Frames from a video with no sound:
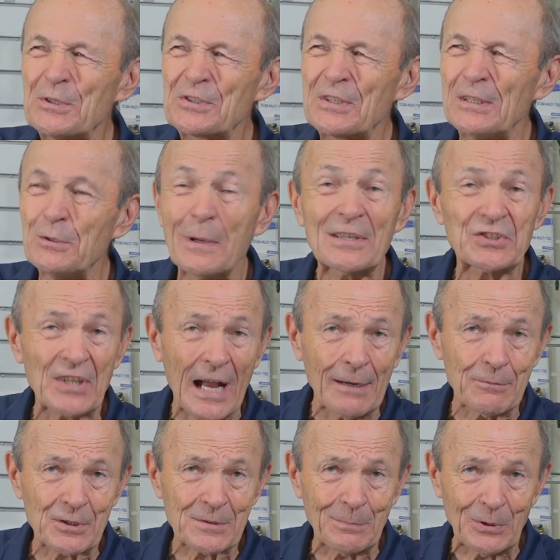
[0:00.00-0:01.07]
U.S.
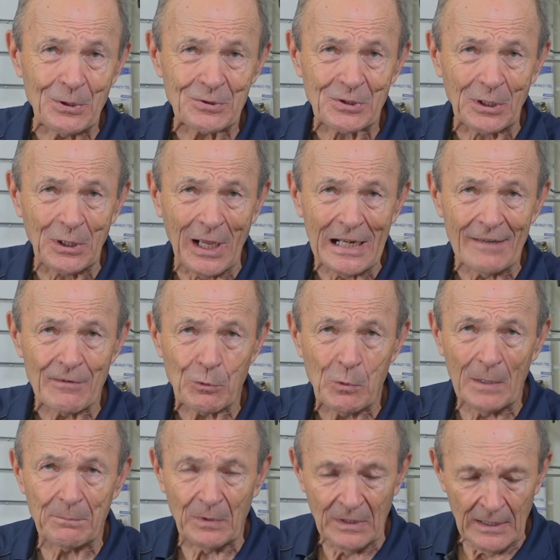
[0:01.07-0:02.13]
divers produced a line of
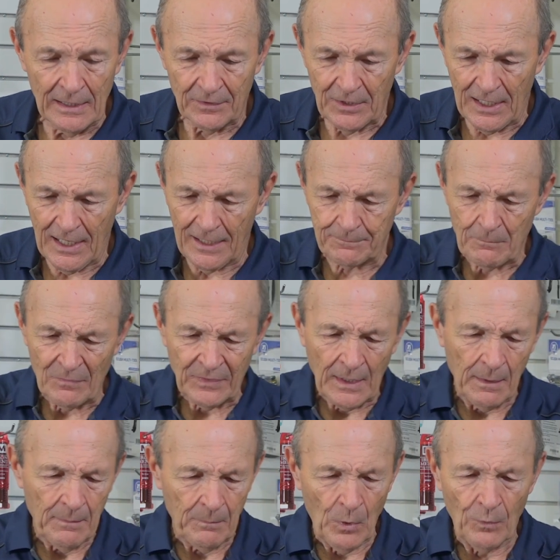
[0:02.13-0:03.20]
equipment. They had
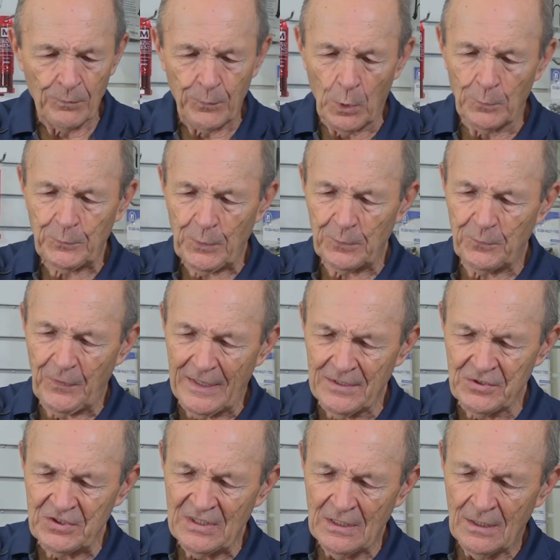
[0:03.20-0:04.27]
full foot
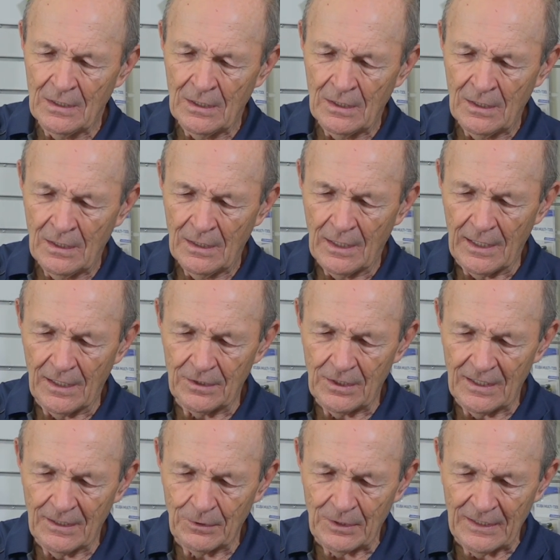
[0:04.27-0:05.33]
fins and
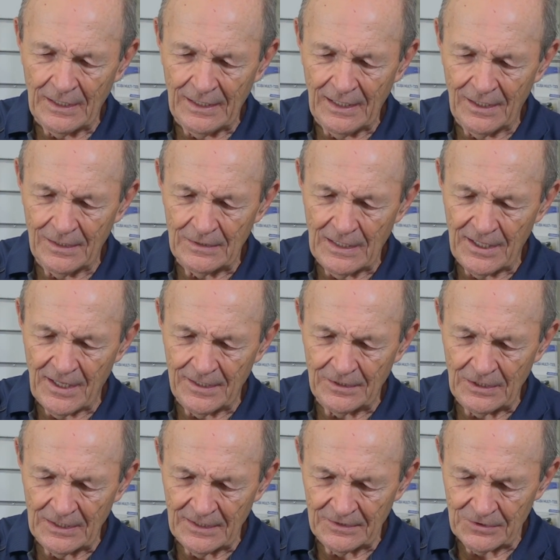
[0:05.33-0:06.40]

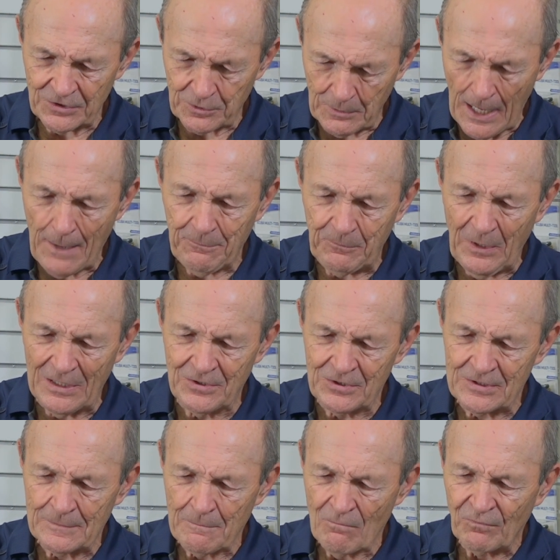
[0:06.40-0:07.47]
strap
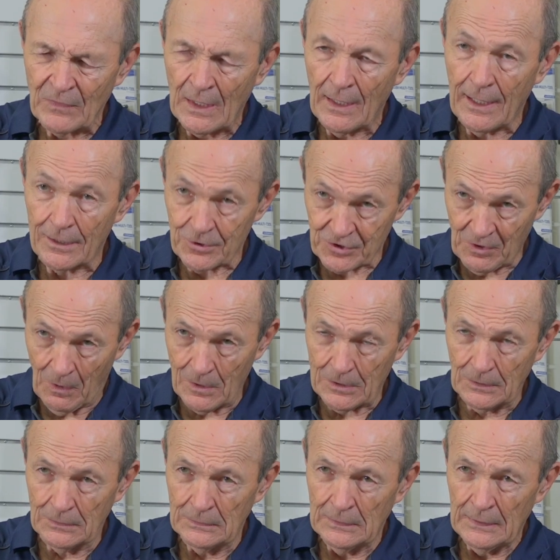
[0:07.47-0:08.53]
fins and a
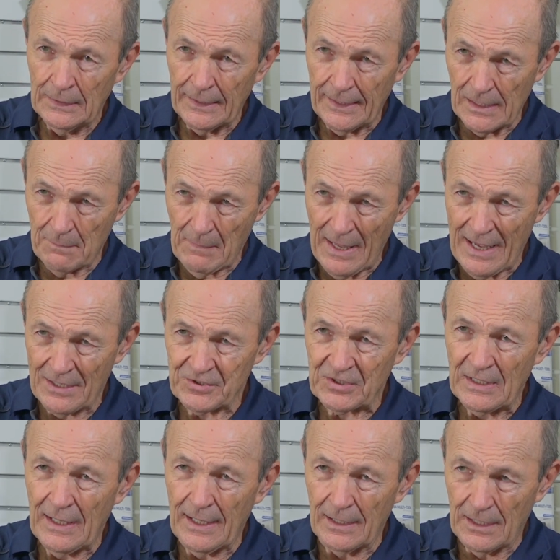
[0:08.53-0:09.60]
snorkel and a mask
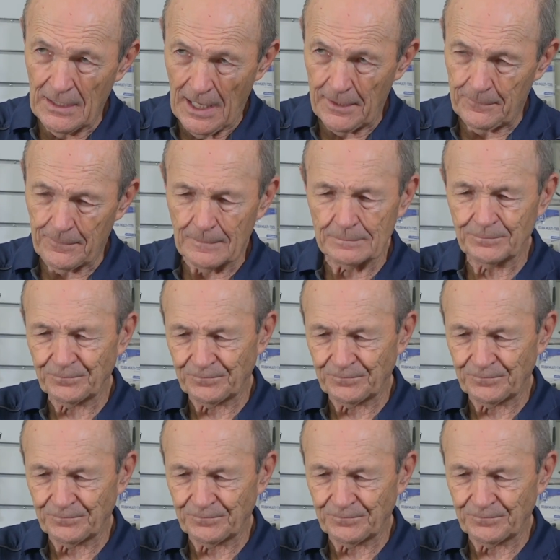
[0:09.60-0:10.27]
and a knife.